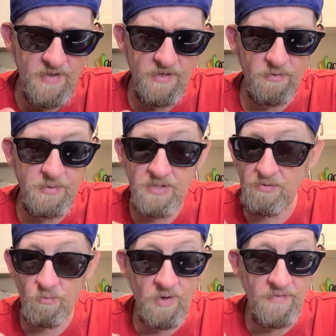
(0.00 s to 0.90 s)
it'll be
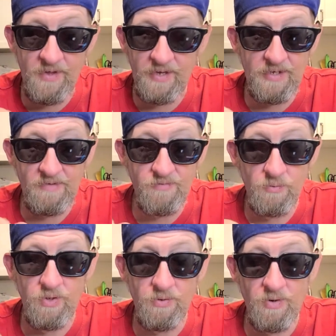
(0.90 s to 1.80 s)
the one that if
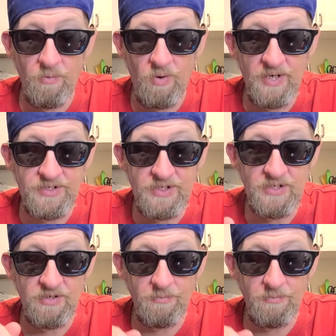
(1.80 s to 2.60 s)
you really want to watch it,